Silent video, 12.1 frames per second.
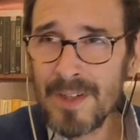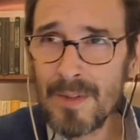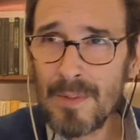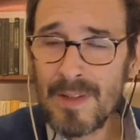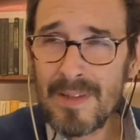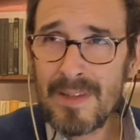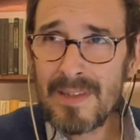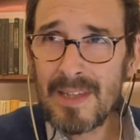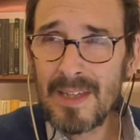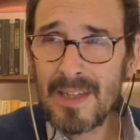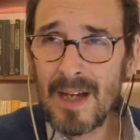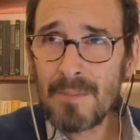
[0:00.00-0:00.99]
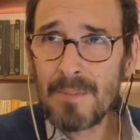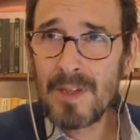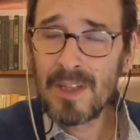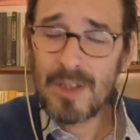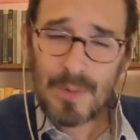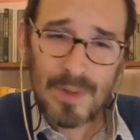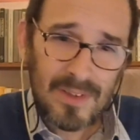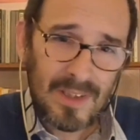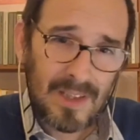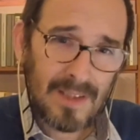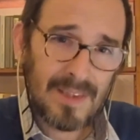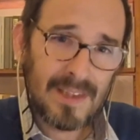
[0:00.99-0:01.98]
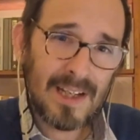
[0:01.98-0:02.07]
wonder whether the ambiguity